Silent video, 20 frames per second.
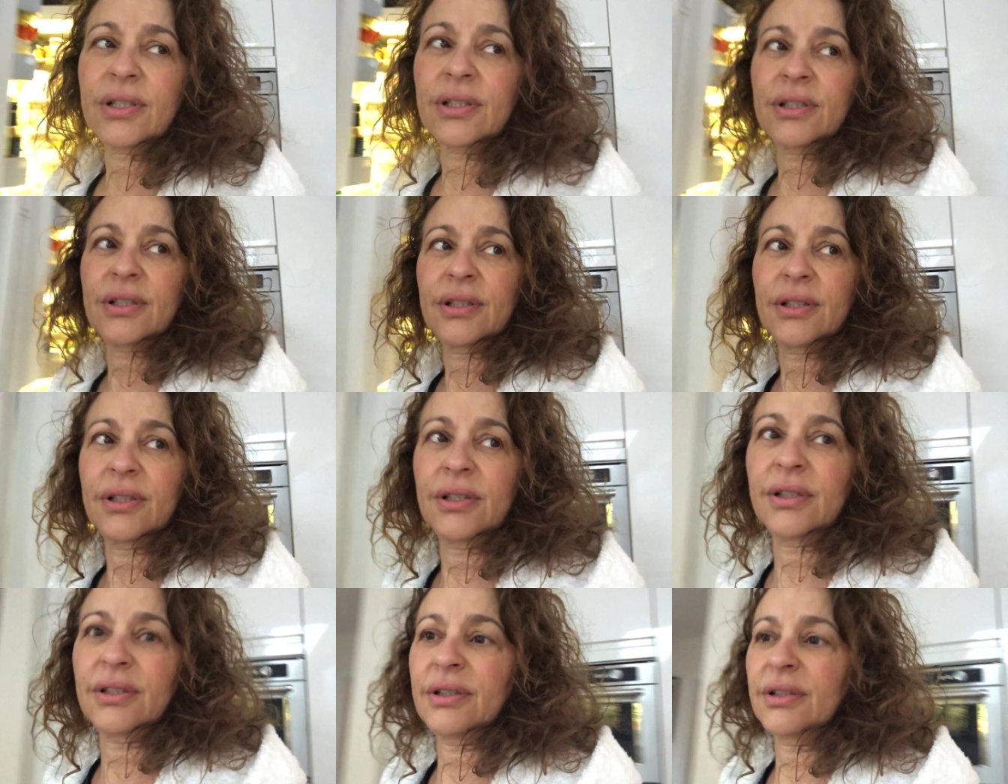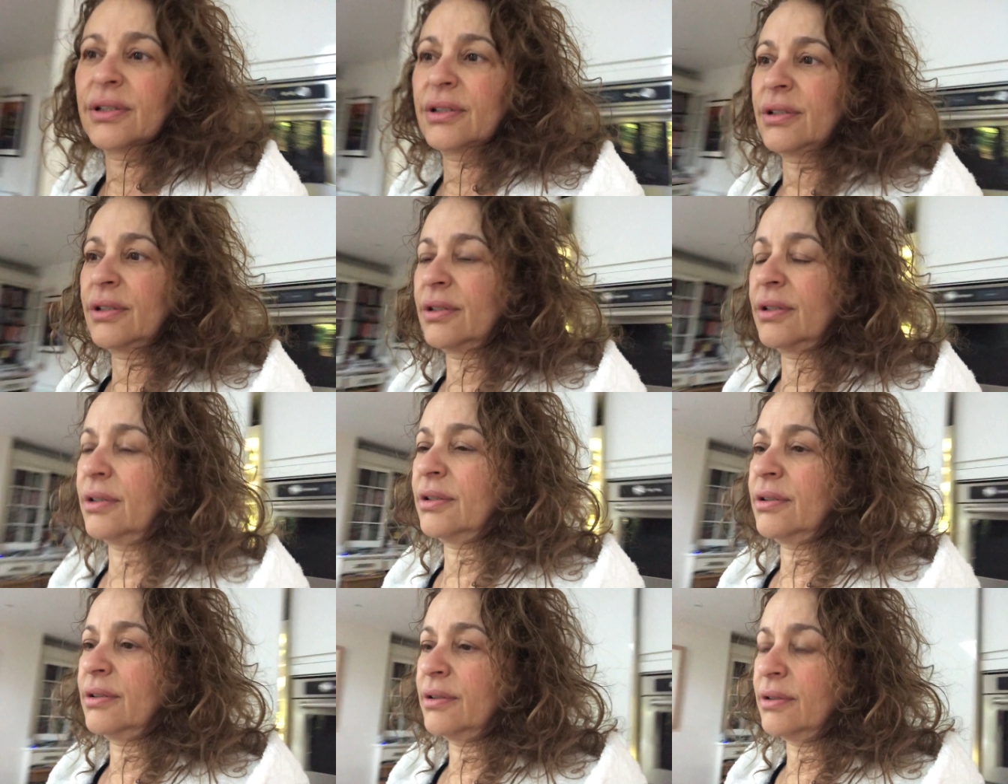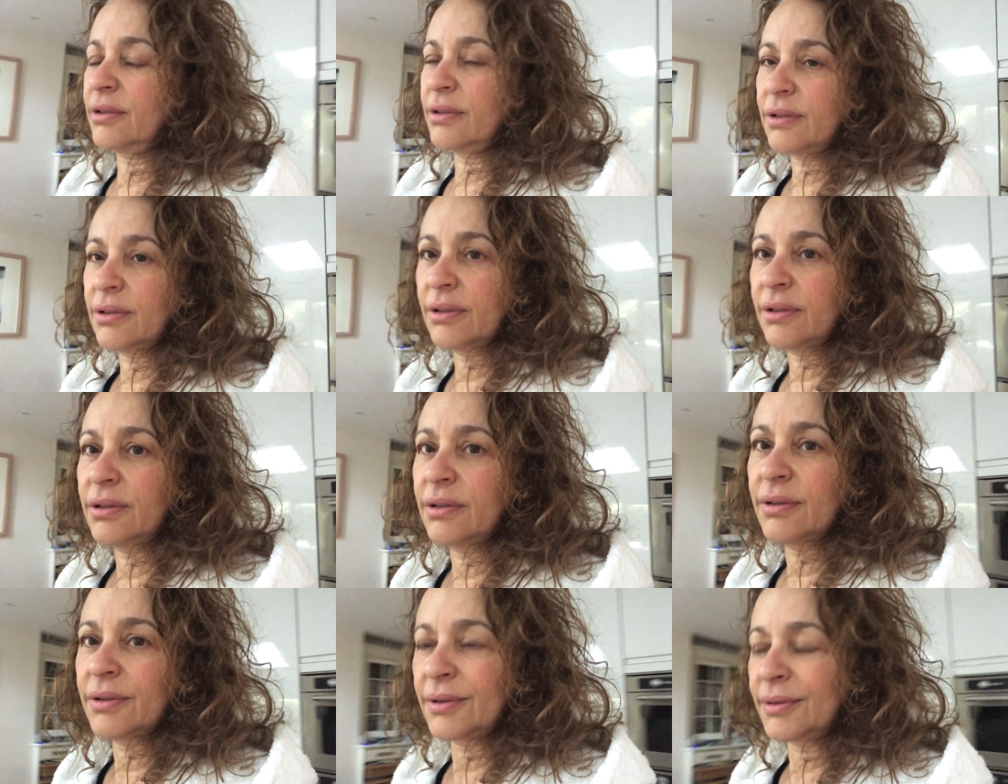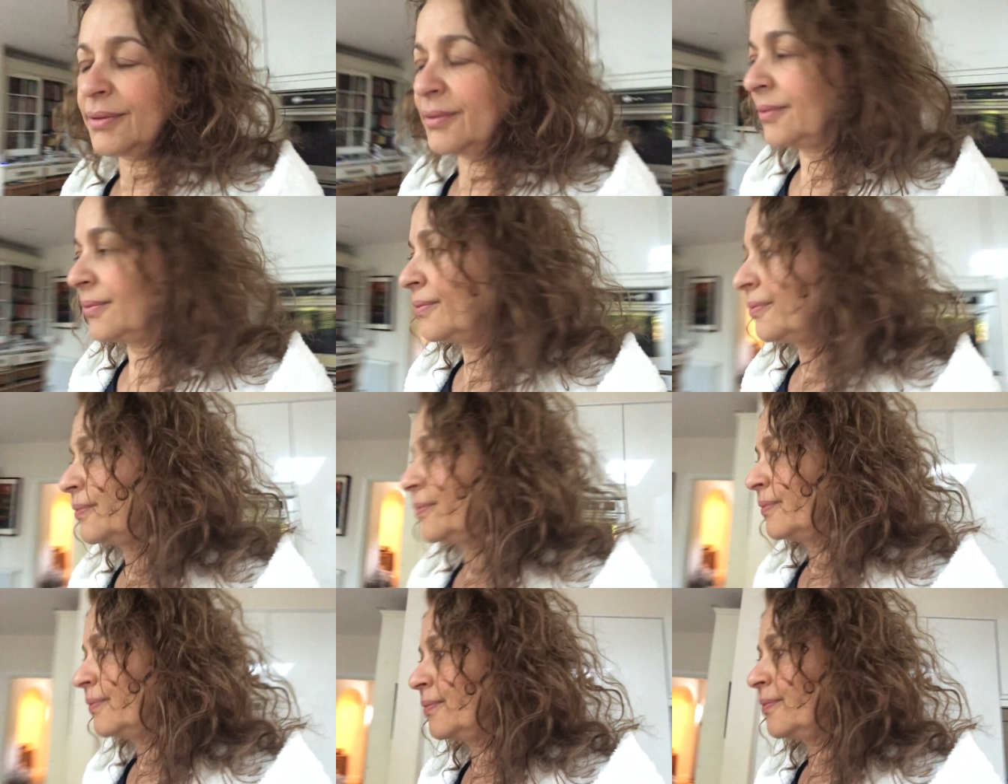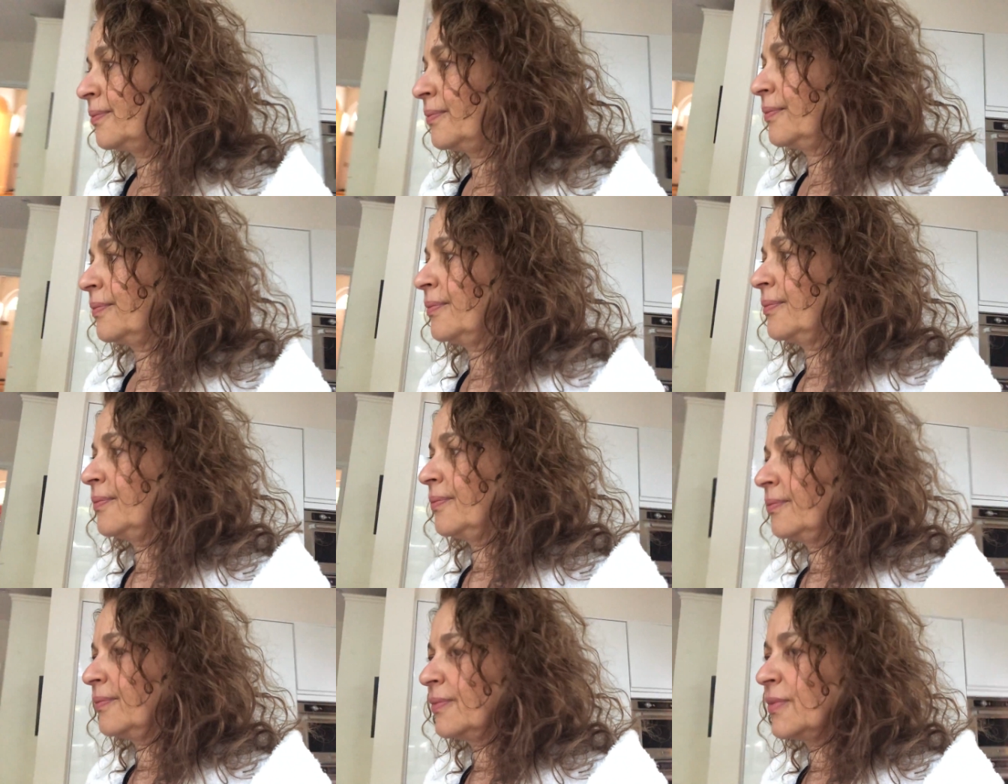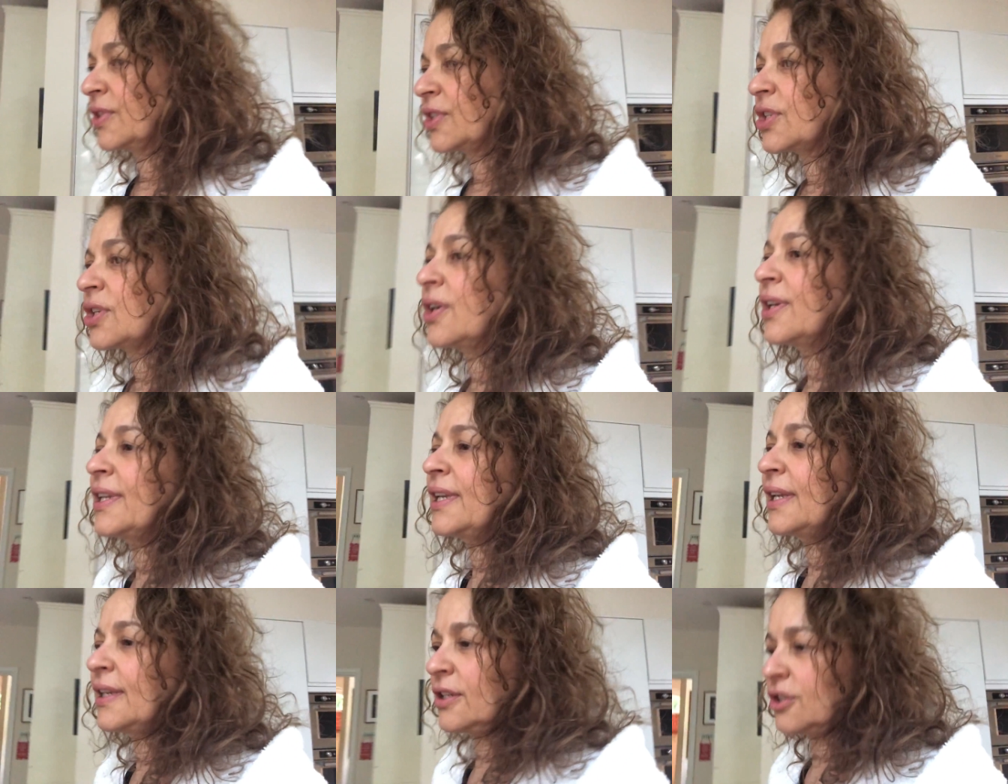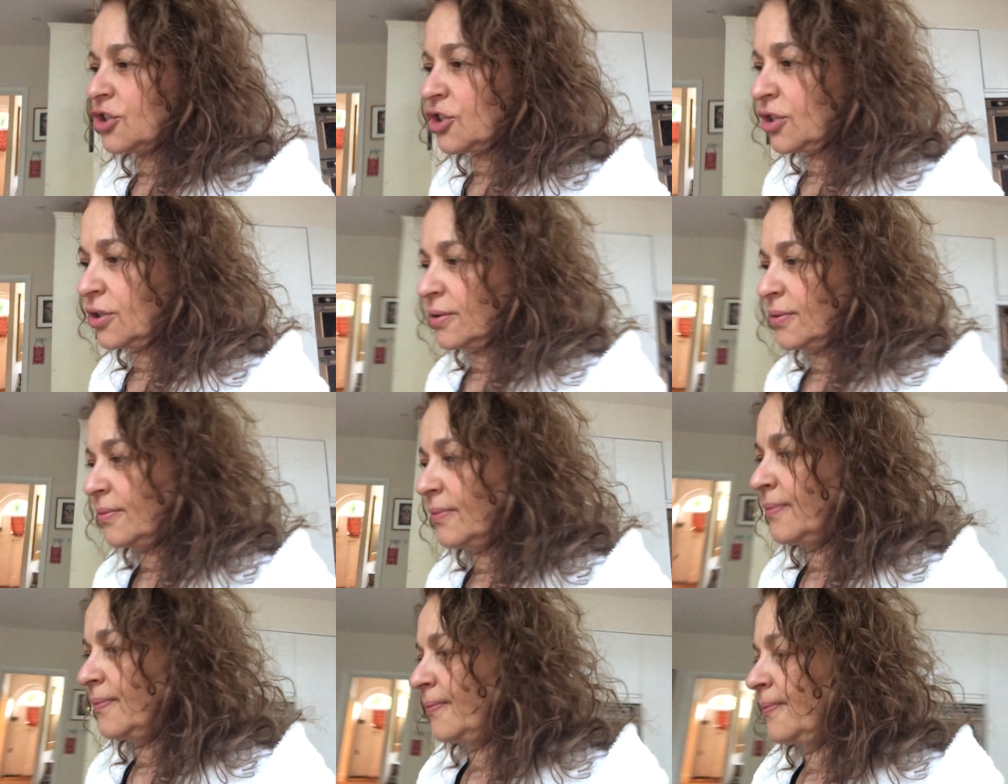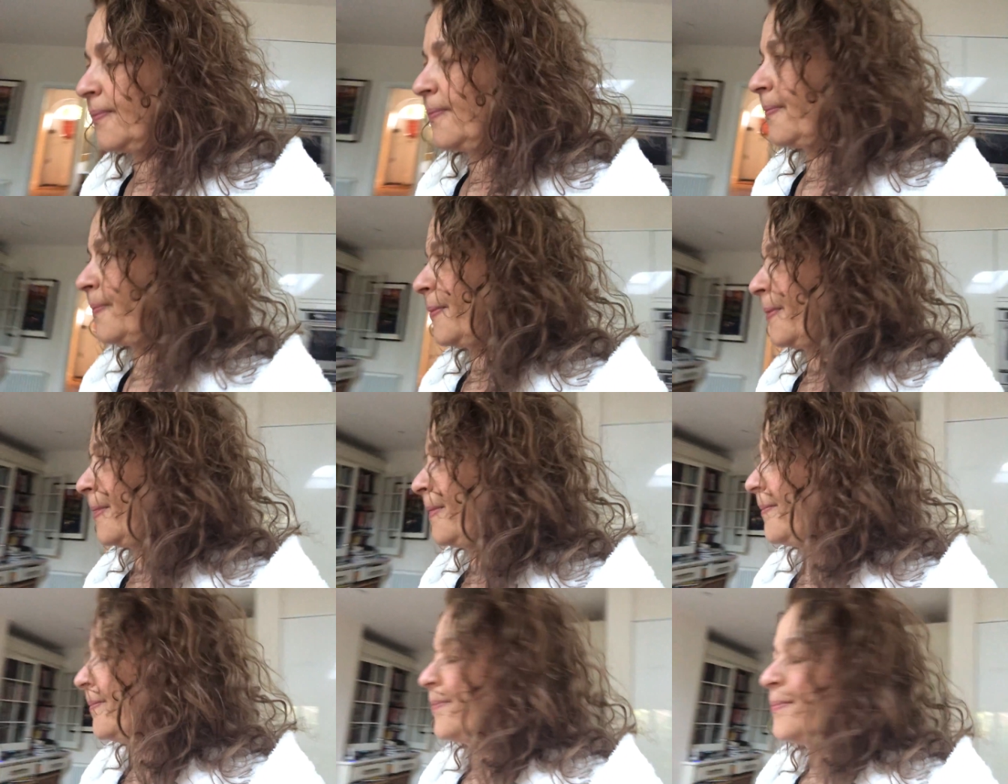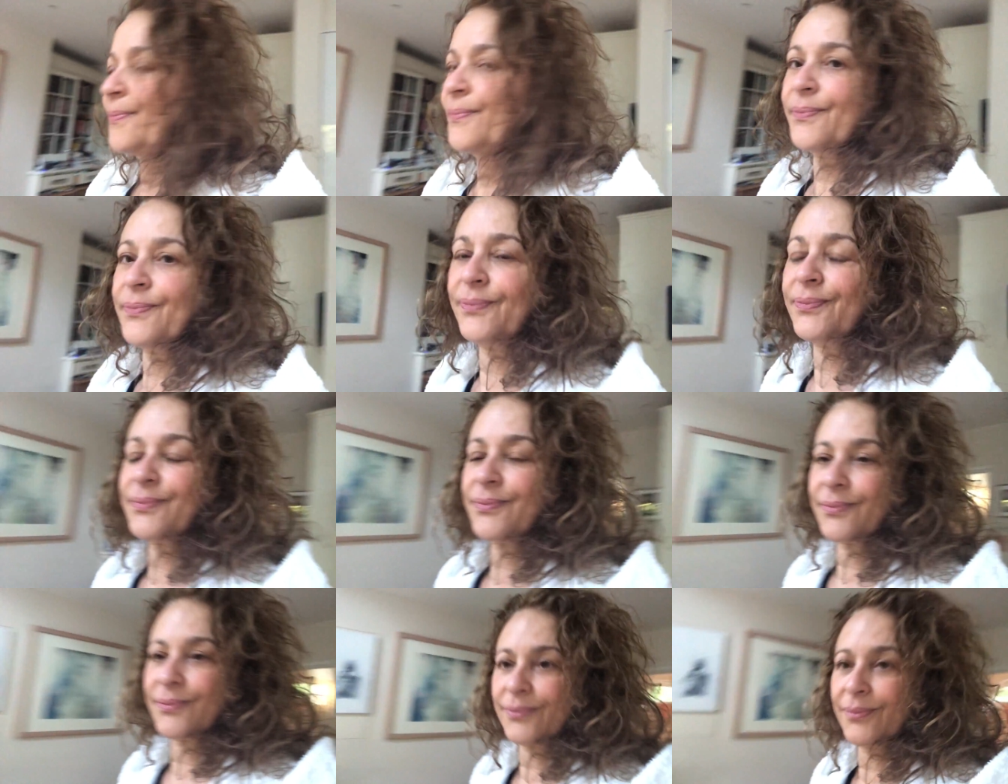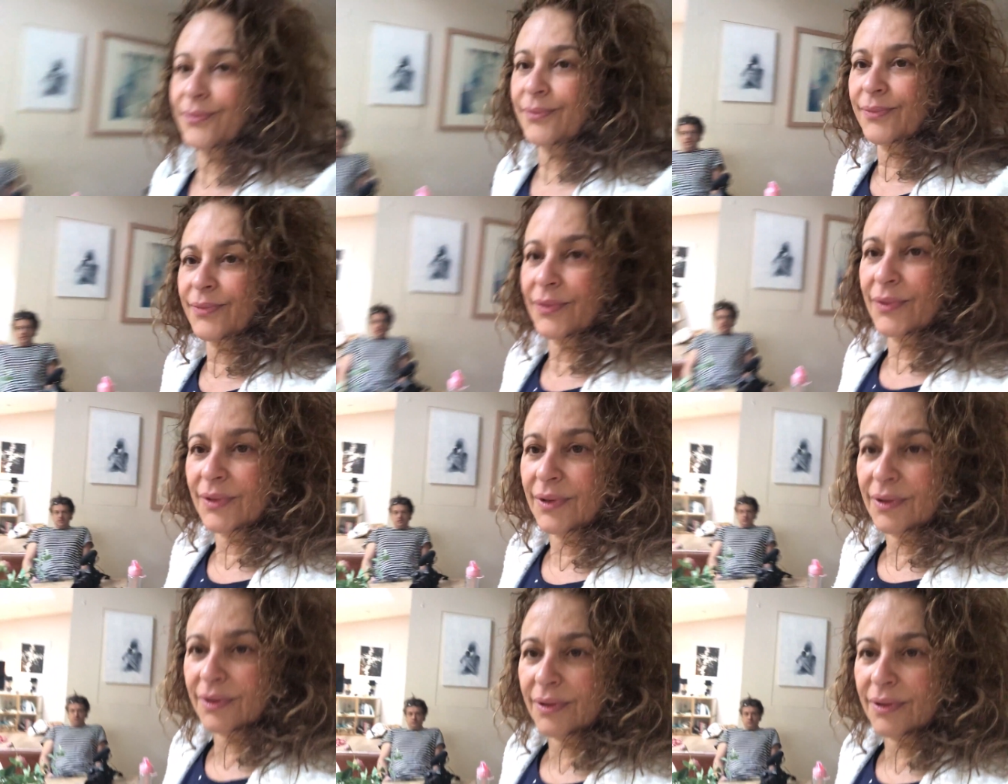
They're launching a new channel called Sky Nature. Sky Nature. Sky Documentaries, two channels that